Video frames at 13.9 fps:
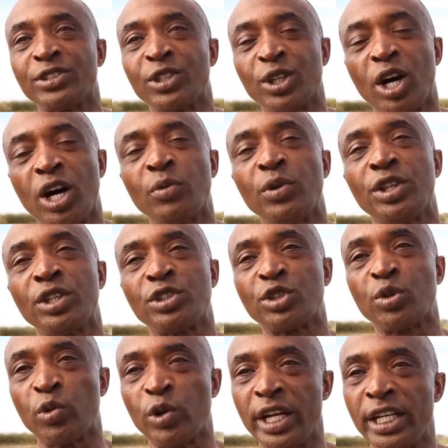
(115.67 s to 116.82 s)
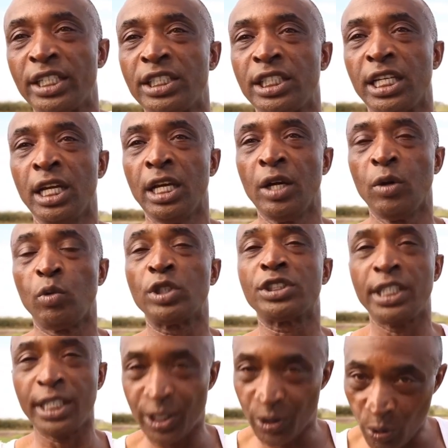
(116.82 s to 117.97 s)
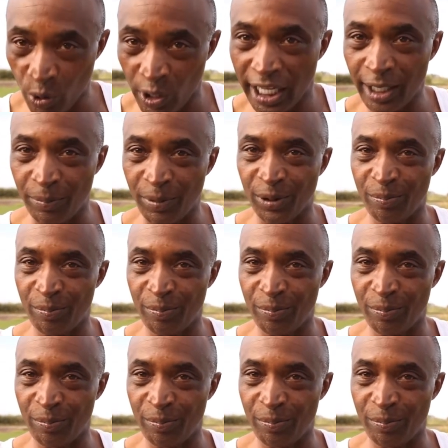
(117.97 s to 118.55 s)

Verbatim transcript: along with the serenity, was an incredible